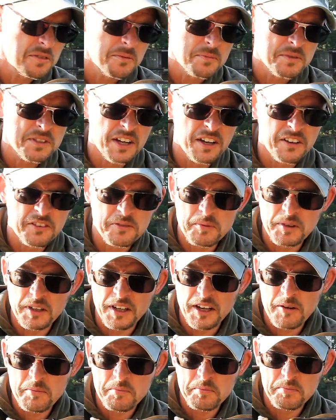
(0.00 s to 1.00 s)
for themselves, but
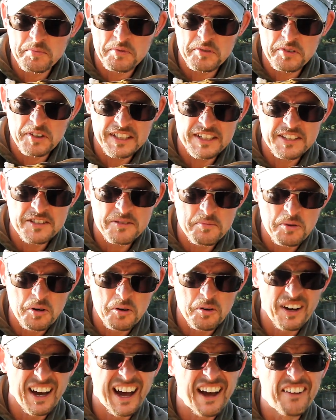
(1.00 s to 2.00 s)
they are pretty
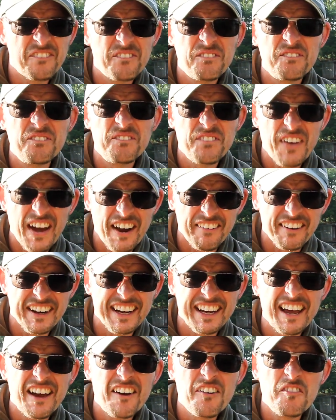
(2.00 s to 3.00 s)
small and
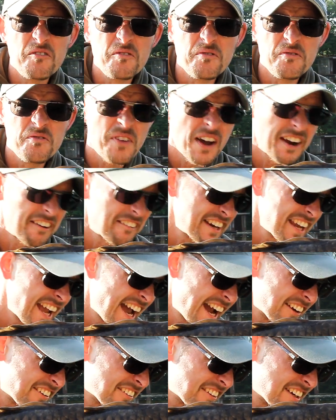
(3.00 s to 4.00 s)
very, very
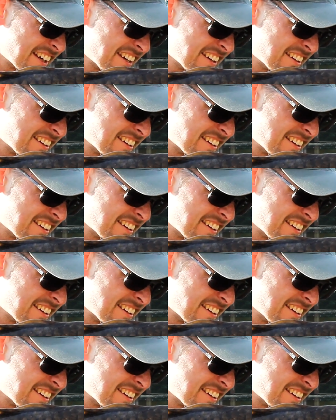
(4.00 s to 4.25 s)
angry.